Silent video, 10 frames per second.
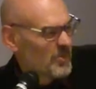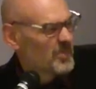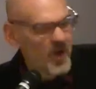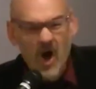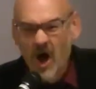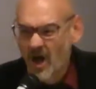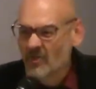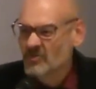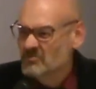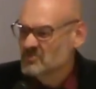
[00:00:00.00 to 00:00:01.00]
the
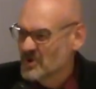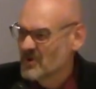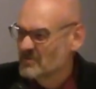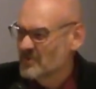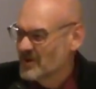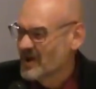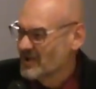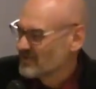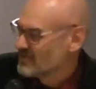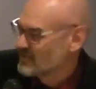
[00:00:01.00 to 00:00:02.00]
cause, the
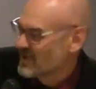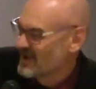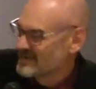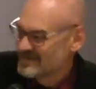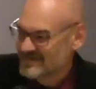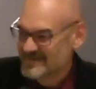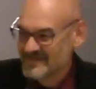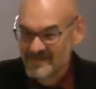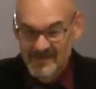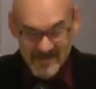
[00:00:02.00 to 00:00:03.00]
cause of the
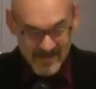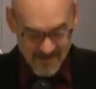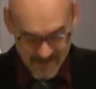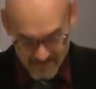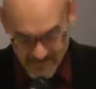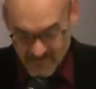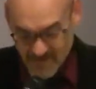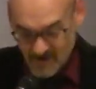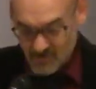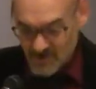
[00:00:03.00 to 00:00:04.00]
planetarian
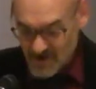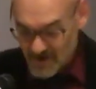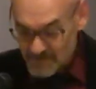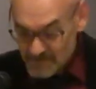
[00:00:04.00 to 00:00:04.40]
convention here.